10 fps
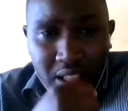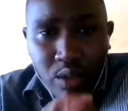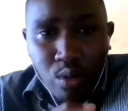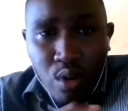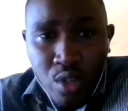that
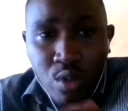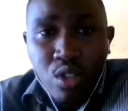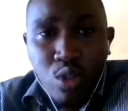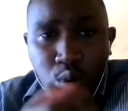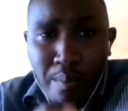was
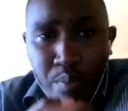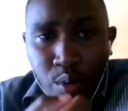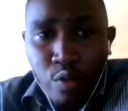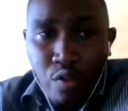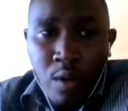used to
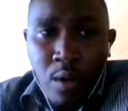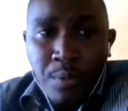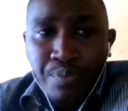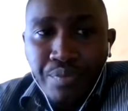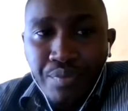improve
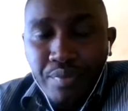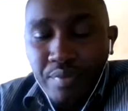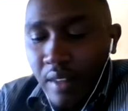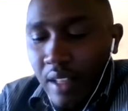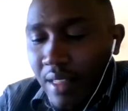
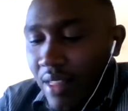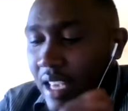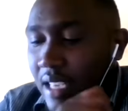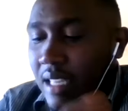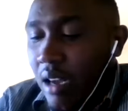
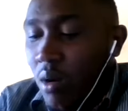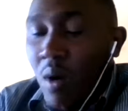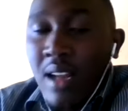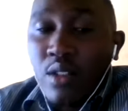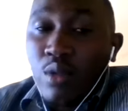the
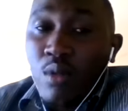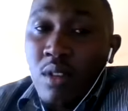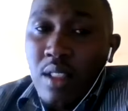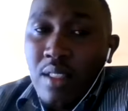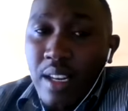Sangoan
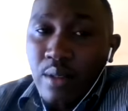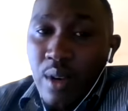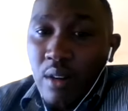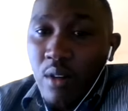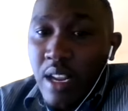tools that we
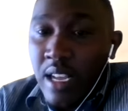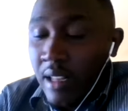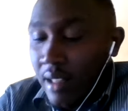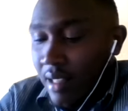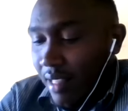are
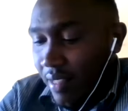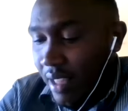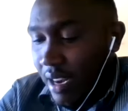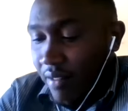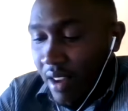calling
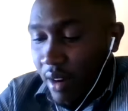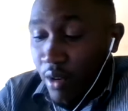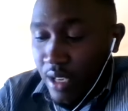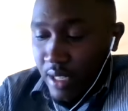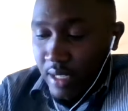the
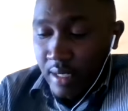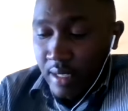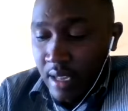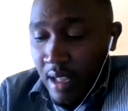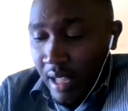Revarois,
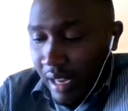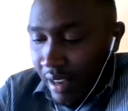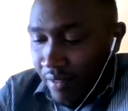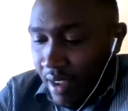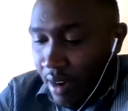the
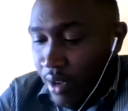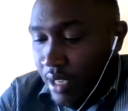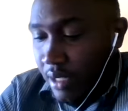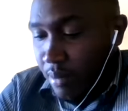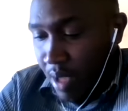
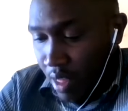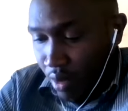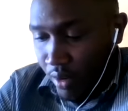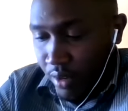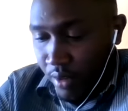Revarois
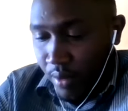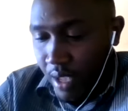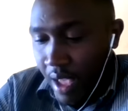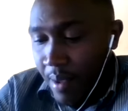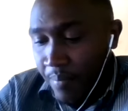method
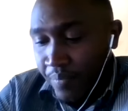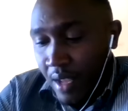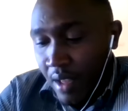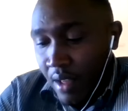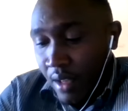okay
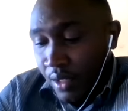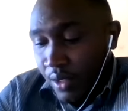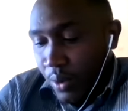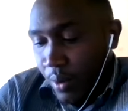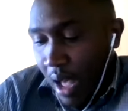
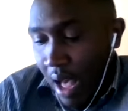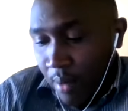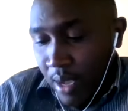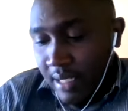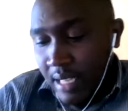so uh,
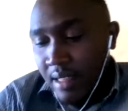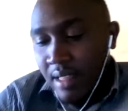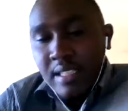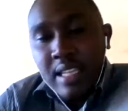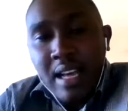we are saying
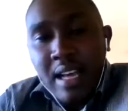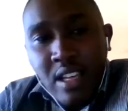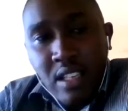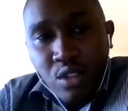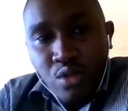that uh,
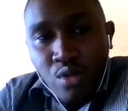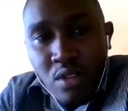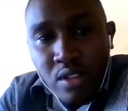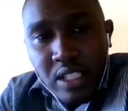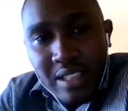these
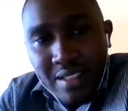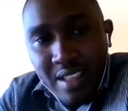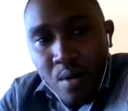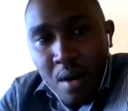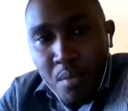tools they
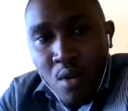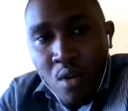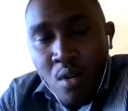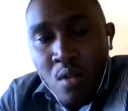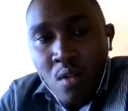were
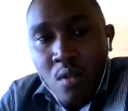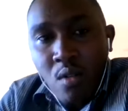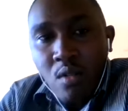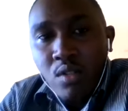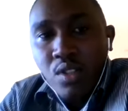more
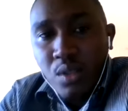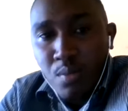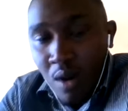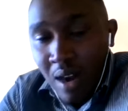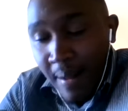
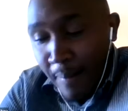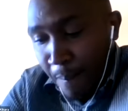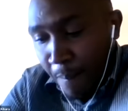smaller.